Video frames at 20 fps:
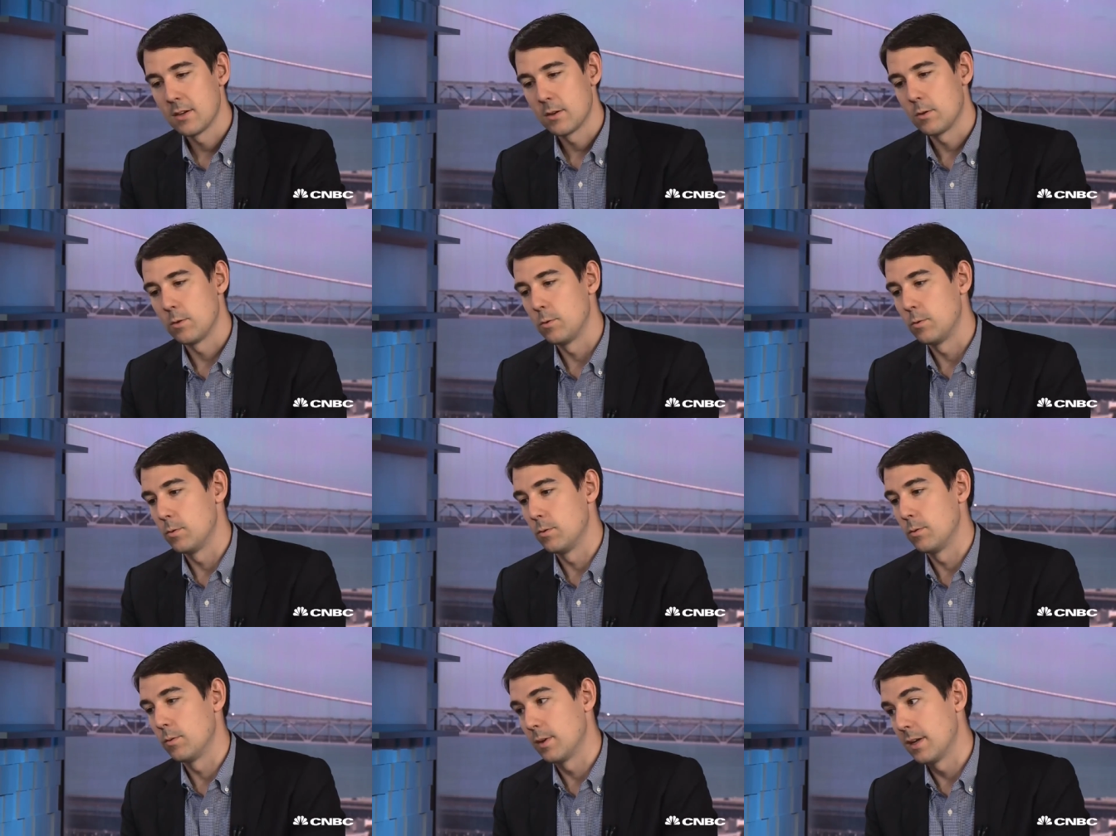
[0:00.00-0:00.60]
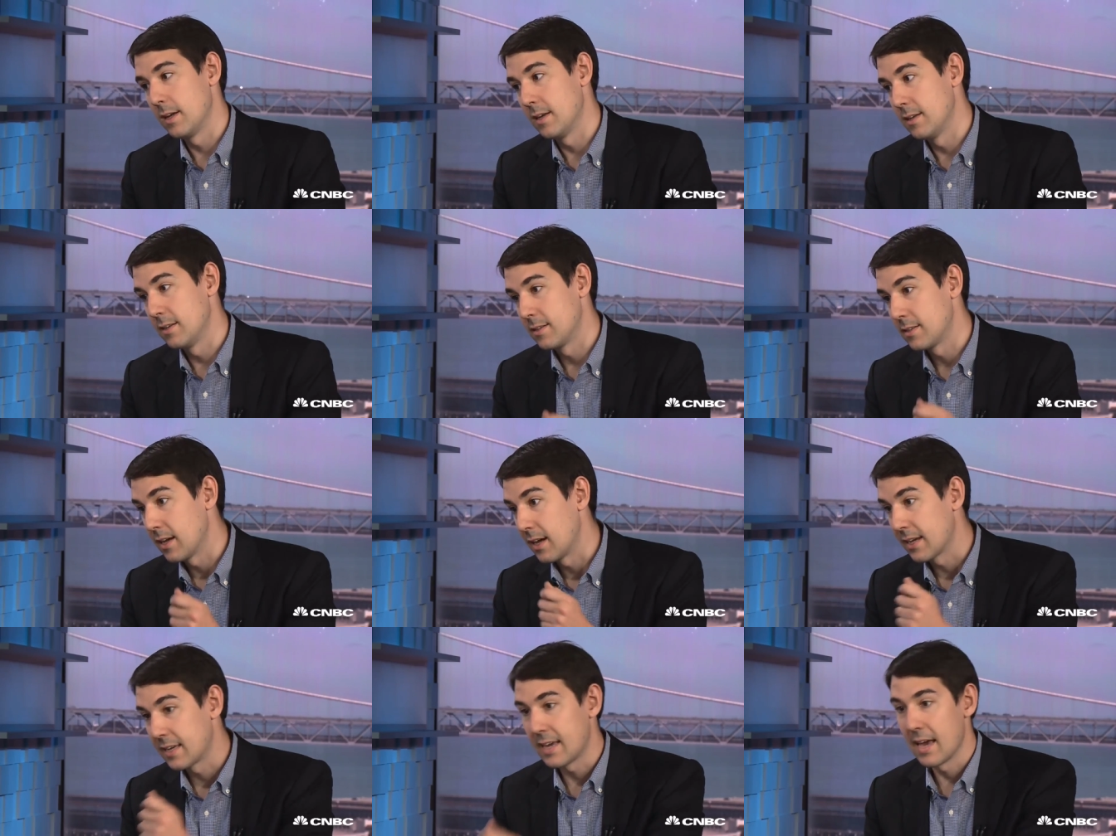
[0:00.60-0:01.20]
who
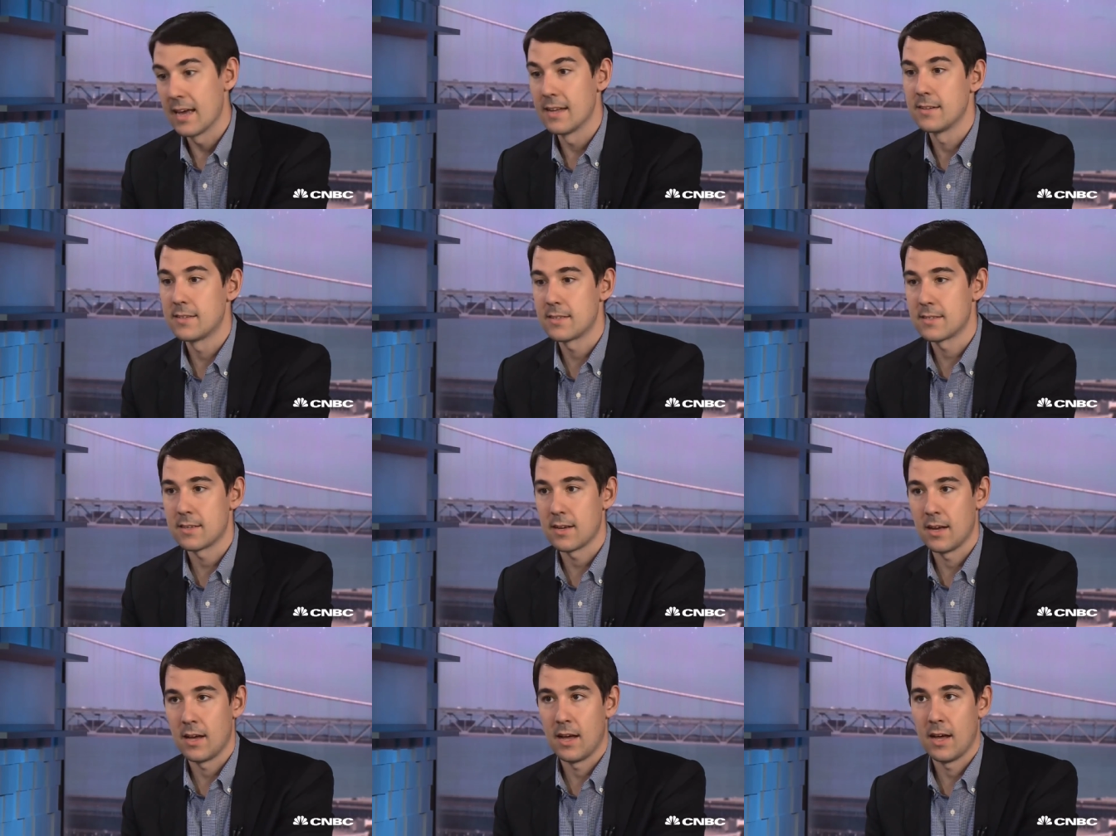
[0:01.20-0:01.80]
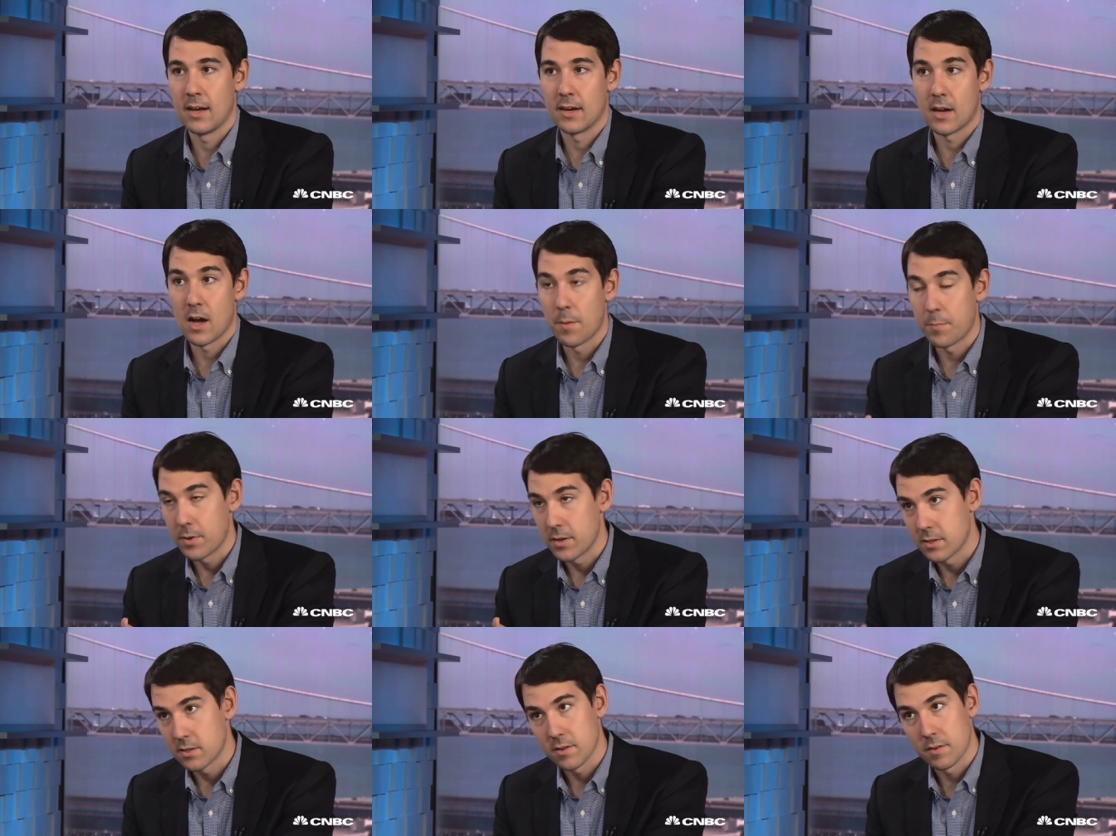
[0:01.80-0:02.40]
is against uh,
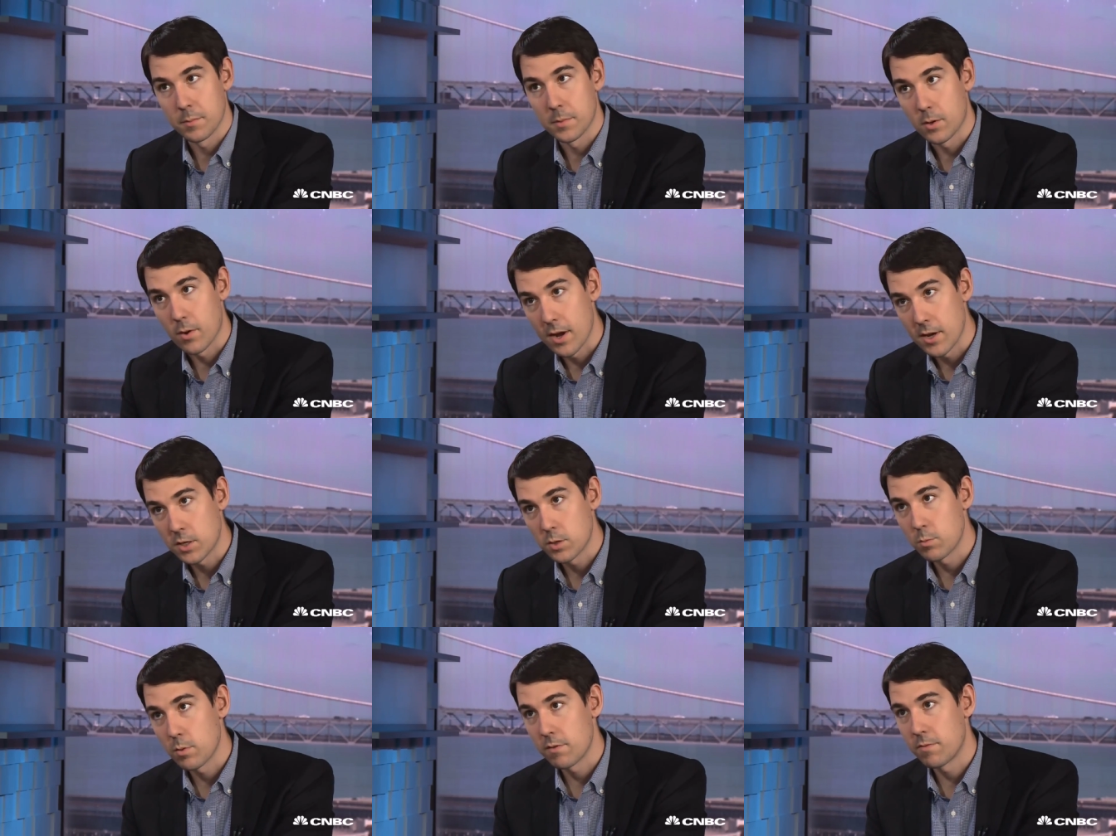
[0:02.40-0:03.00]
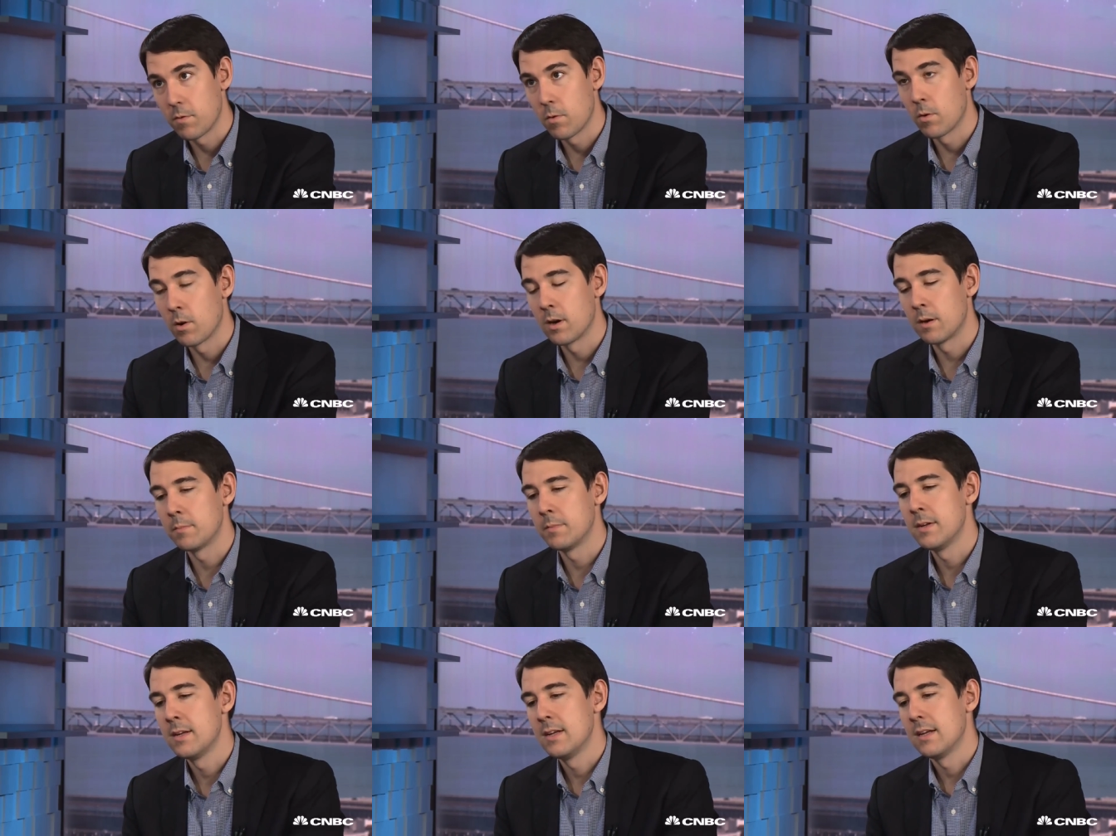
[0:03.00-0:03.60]
comprehensive immigration
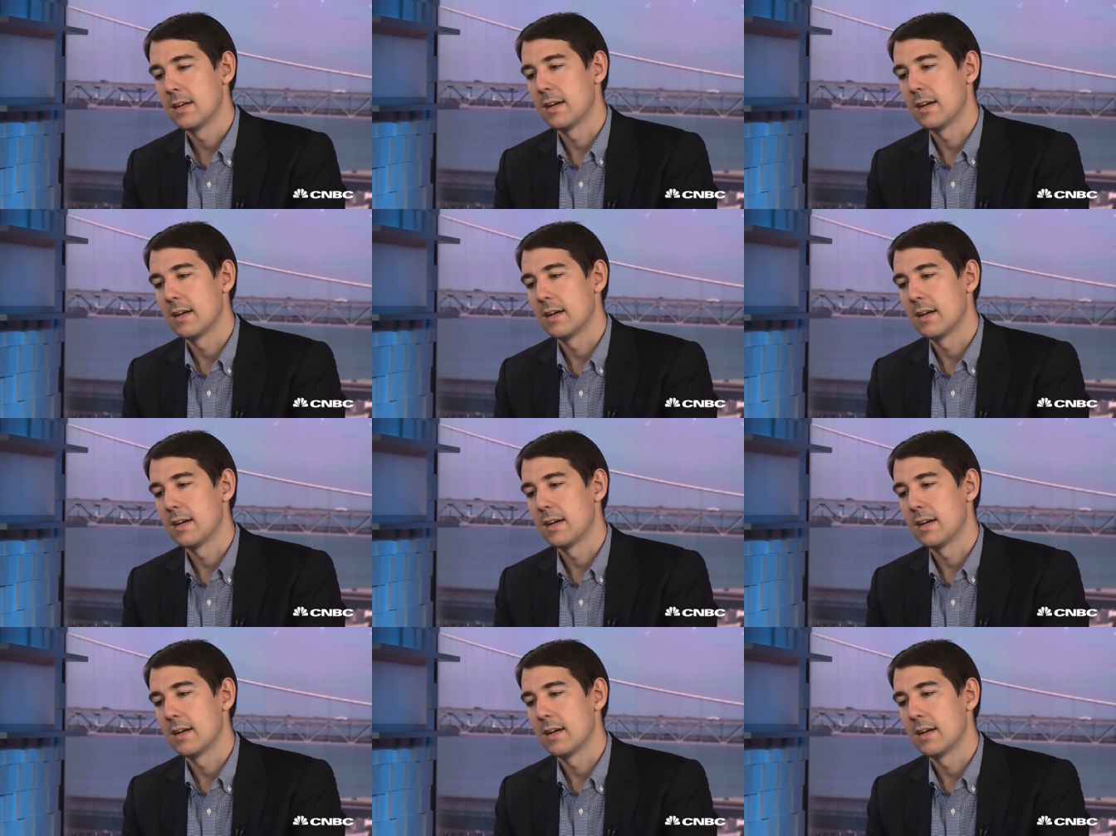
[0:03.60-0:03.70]
reform,